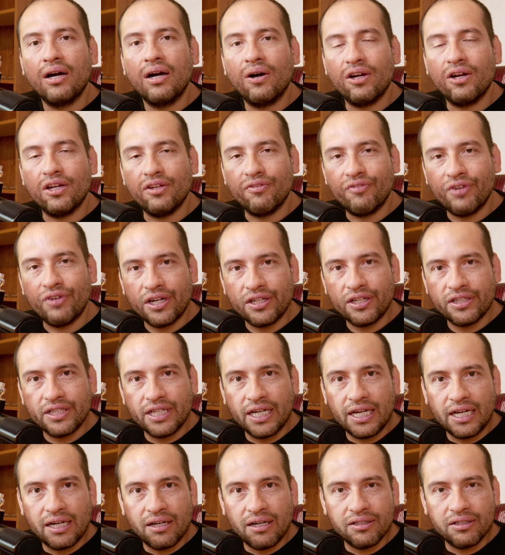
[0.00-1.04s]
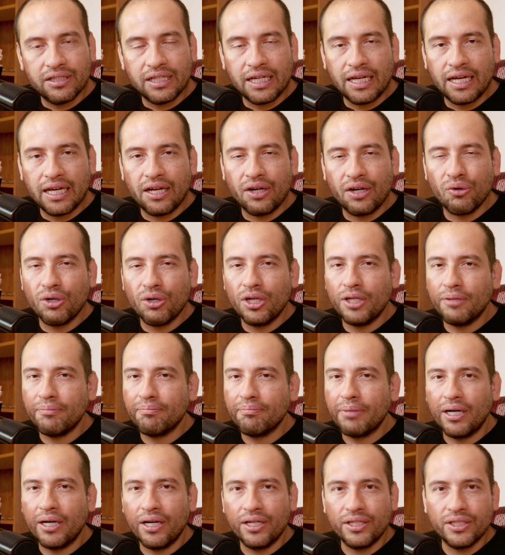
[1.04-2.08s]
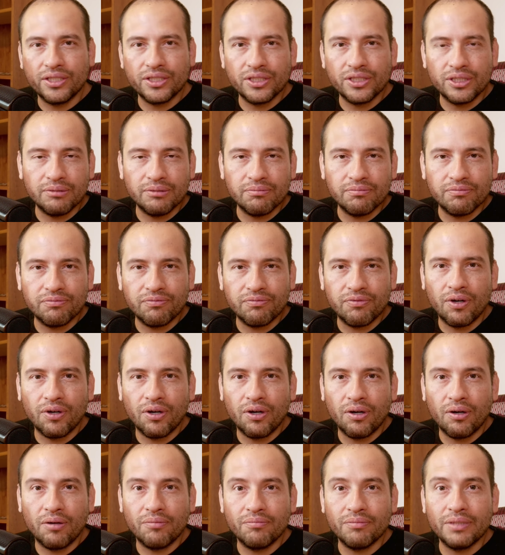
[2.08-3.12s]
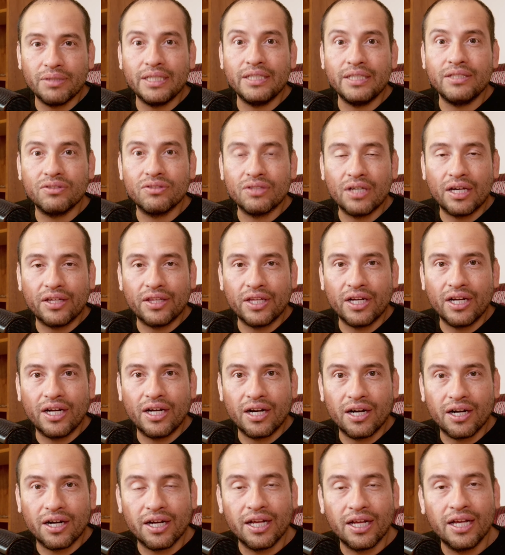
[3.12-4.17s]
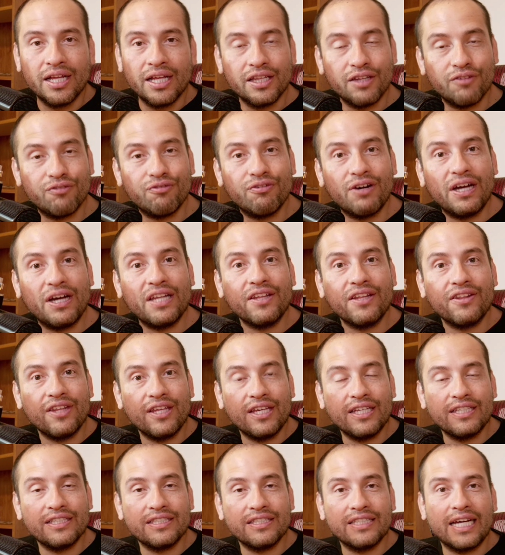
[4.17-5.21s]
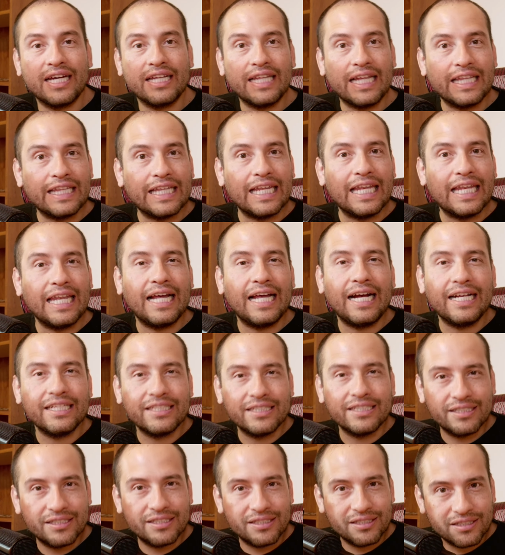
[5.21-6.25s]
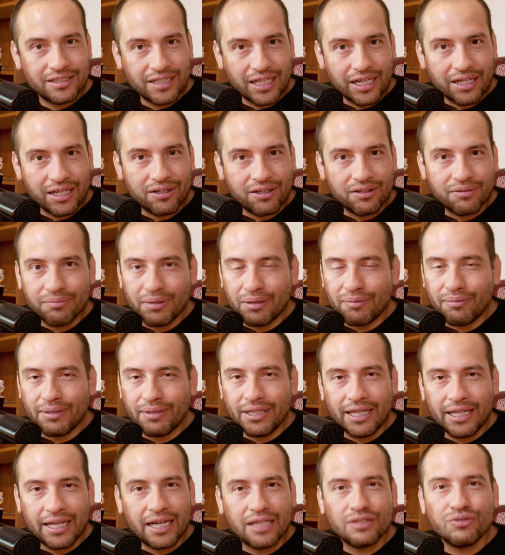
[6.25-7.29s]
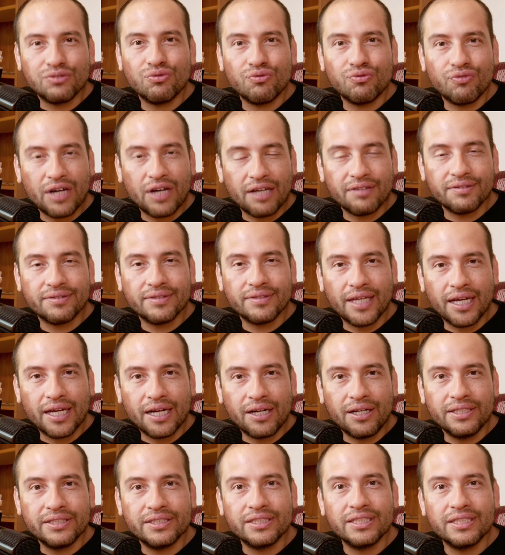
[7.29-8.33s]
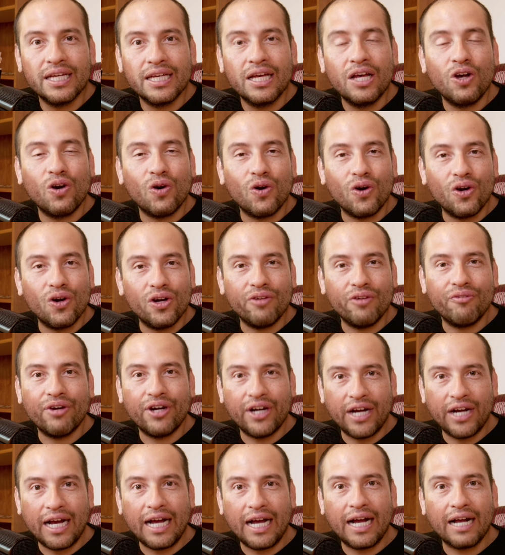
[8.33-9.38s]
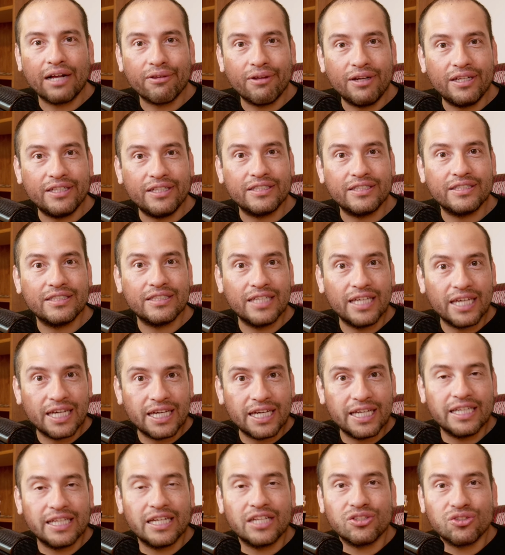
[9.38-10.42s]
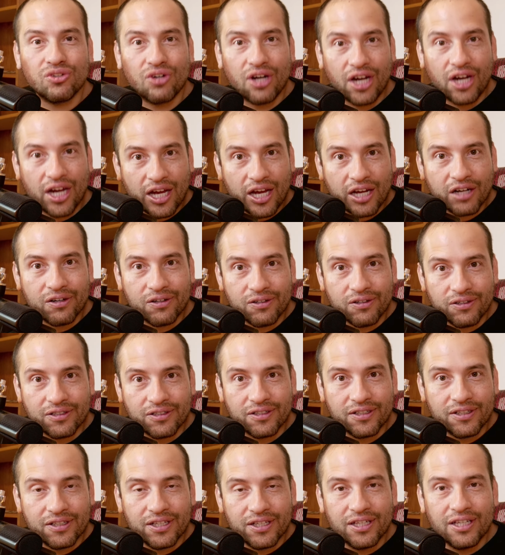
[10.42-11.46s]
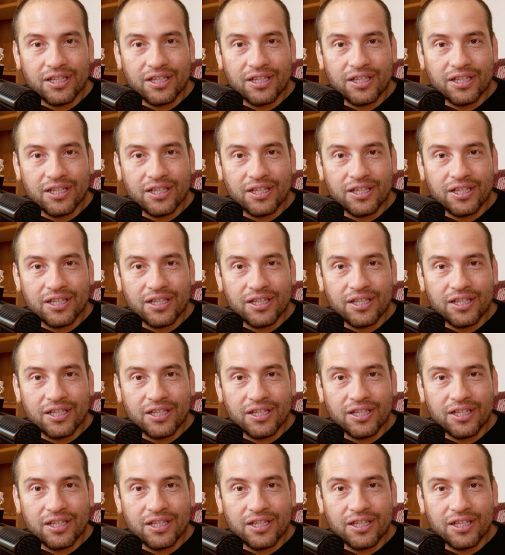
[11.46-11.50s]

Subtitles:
Oliveira down and really punished him from inside the guard. The funny thing is that at the last second, maybe the last 5 seconds, Oliveira actually sink in a triangle.